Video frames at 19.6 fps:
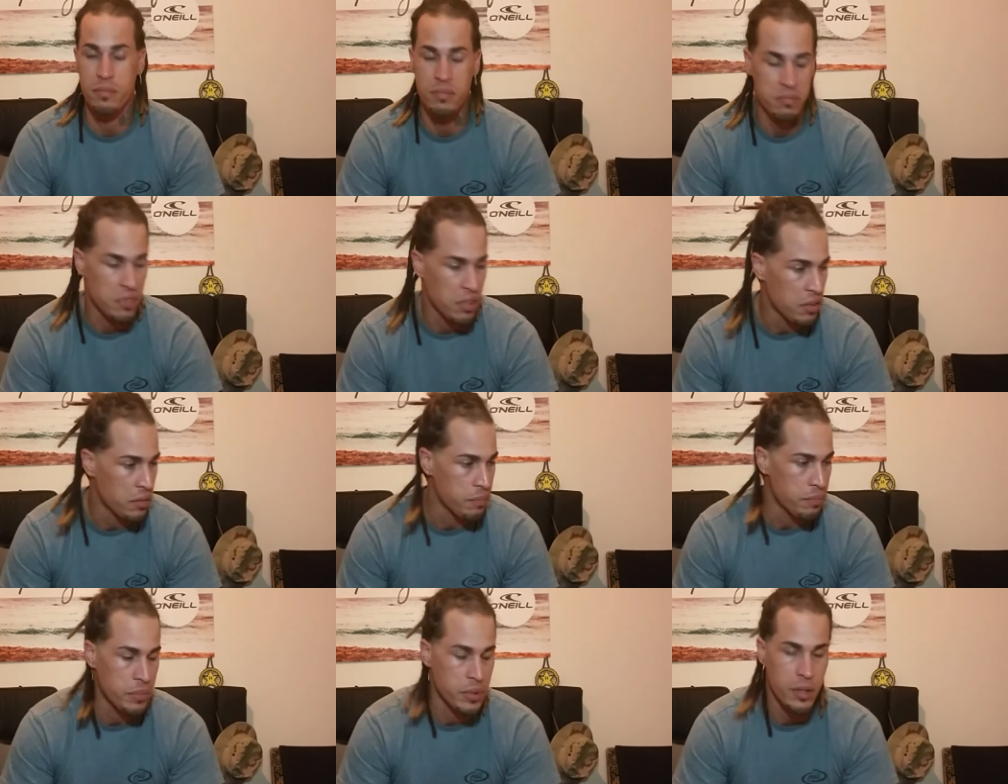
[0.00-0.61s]

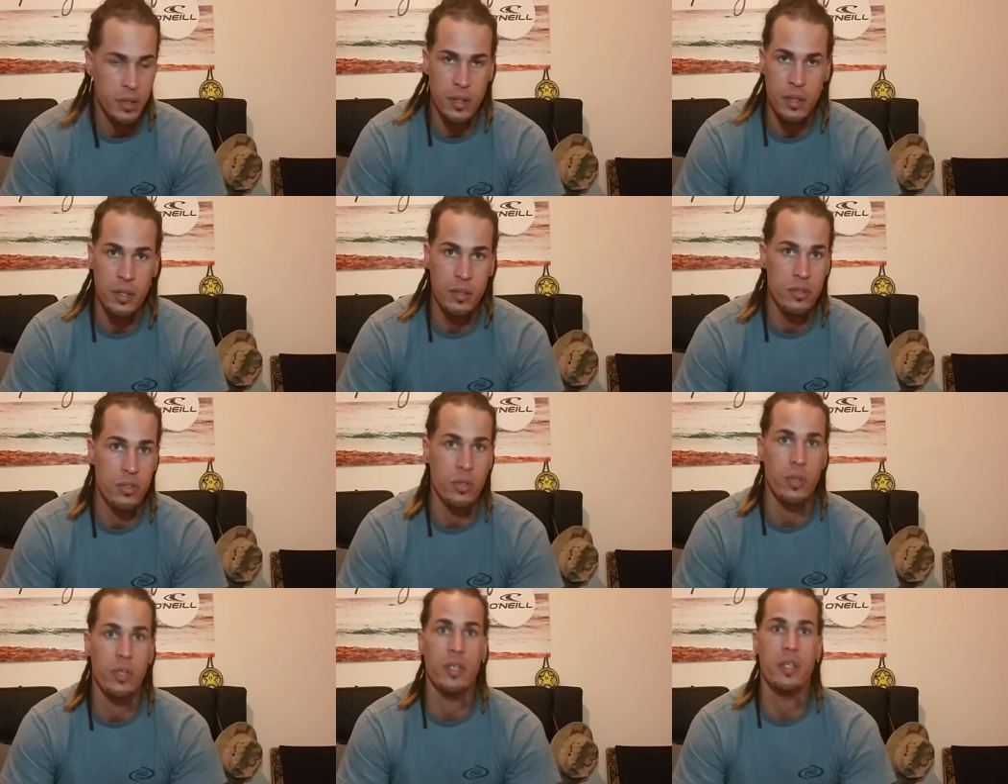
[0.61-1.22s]
I've been
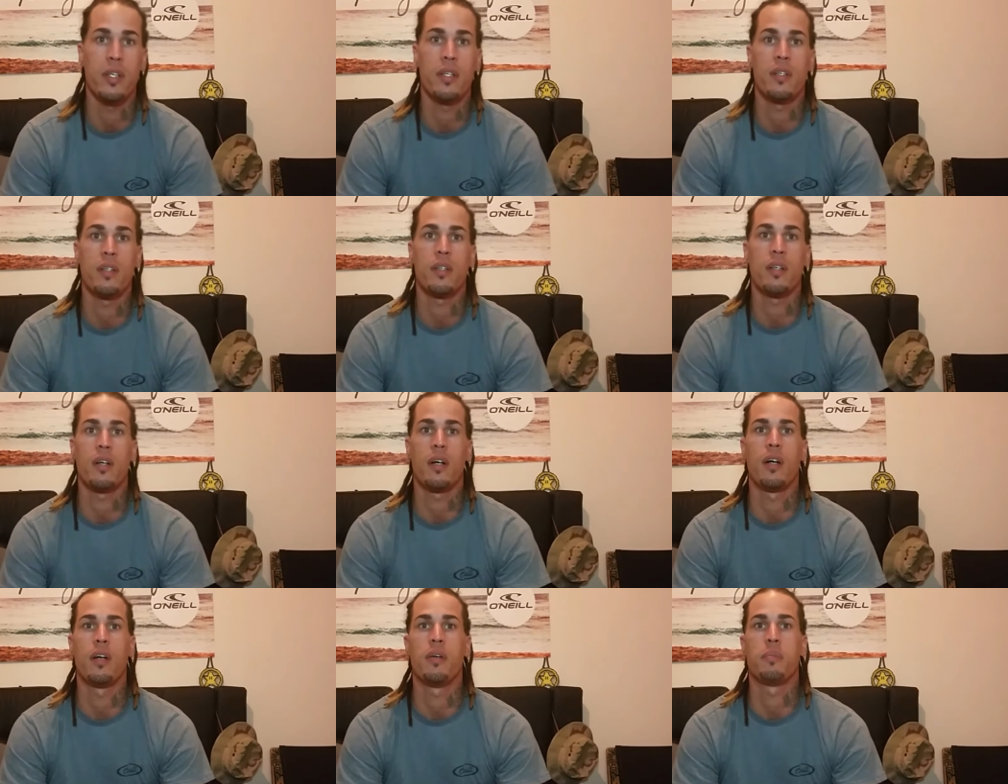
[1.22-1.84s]
enjoying it
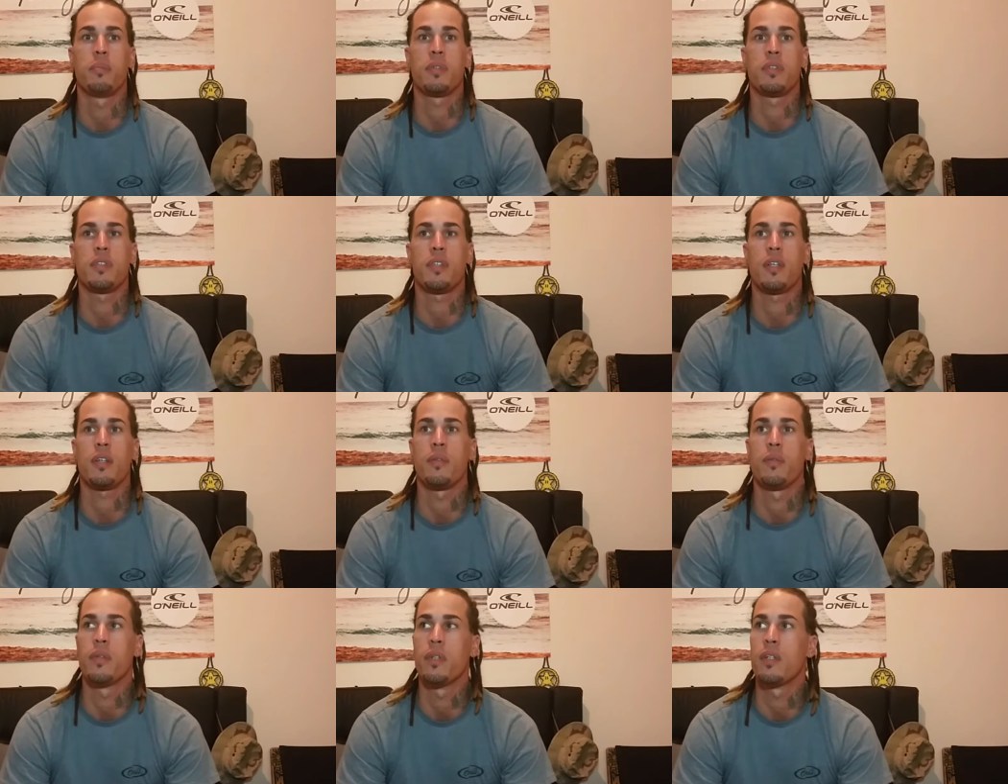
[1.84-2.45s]

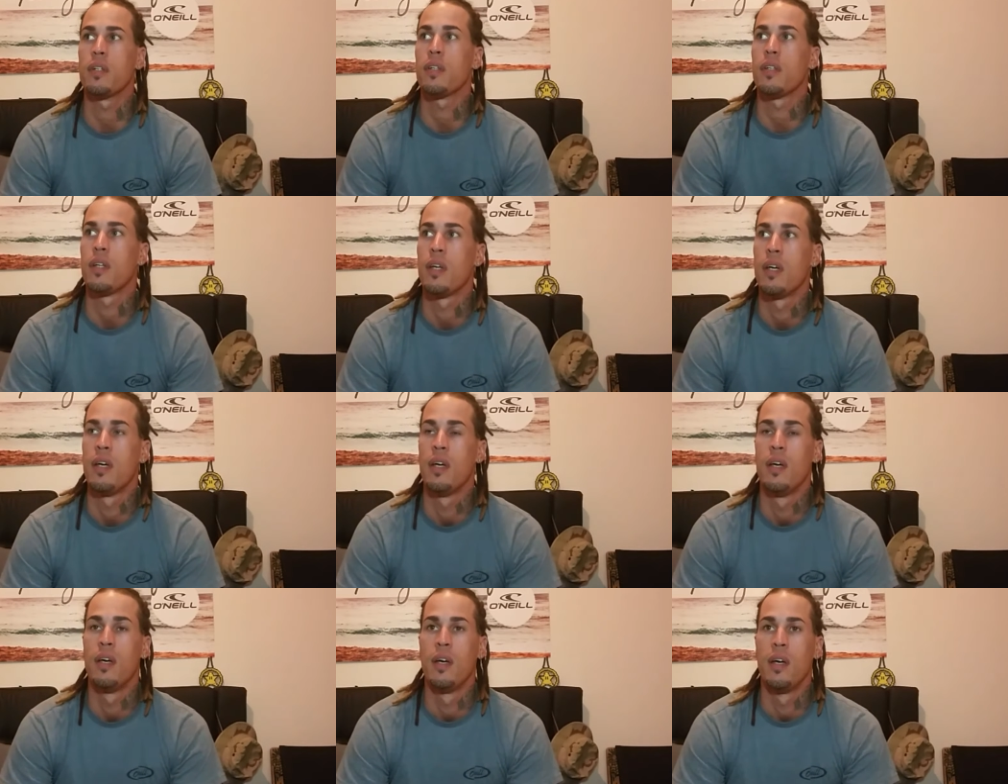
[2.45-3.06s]
100% really.
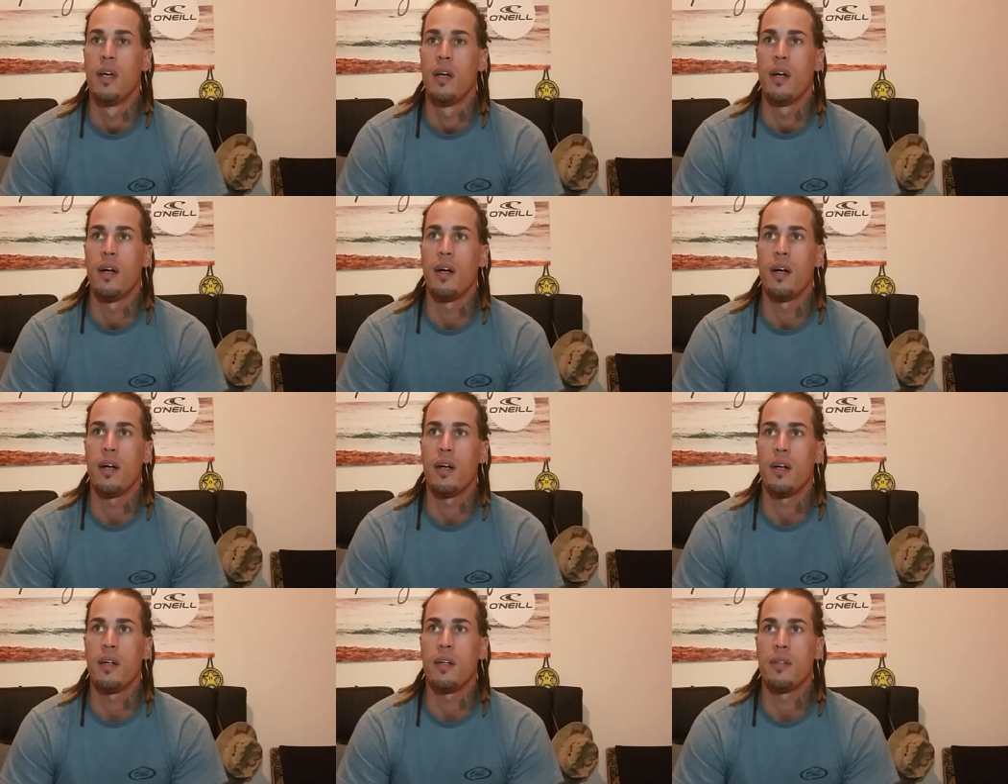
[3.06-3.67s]

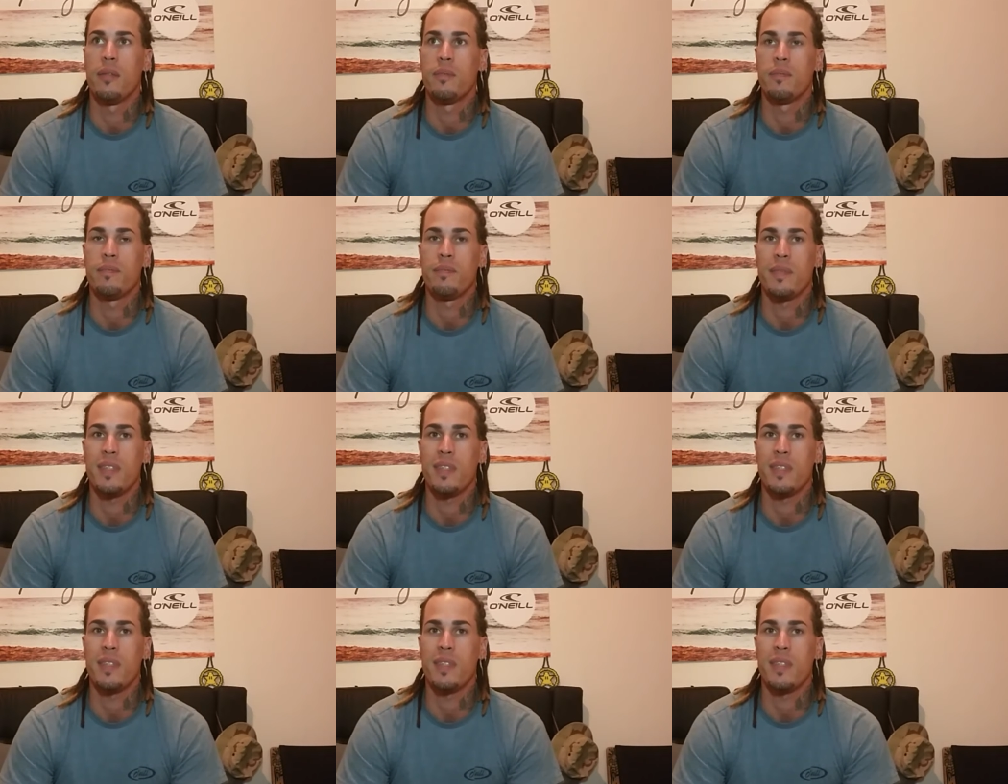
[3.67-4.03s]
I